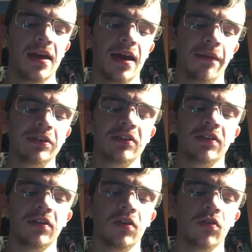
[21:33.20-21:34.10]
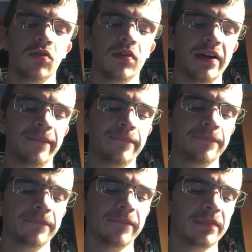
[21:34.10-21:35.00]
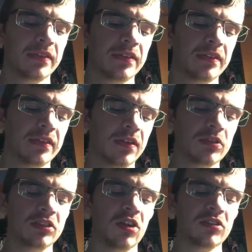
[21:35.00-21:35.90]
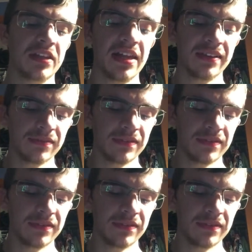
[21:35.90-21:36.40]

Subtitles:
who was in charge of that.